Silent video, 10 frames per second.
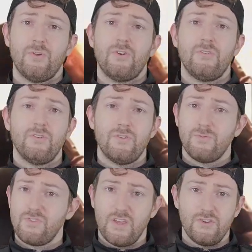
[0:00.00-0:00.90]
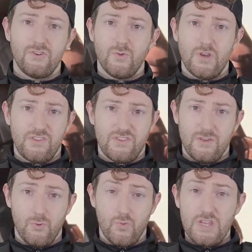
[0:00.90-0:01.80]
or standard
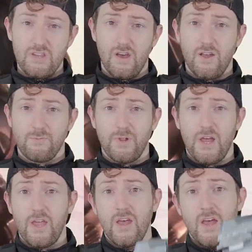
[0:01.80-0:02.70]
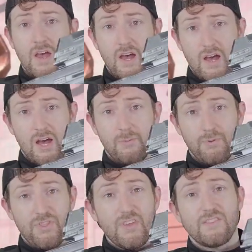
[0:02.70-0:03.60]
UNSC Marine cosplay.
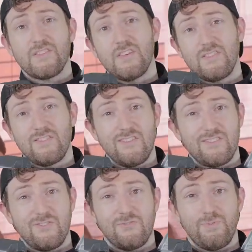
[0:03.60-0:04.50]
But this Nerf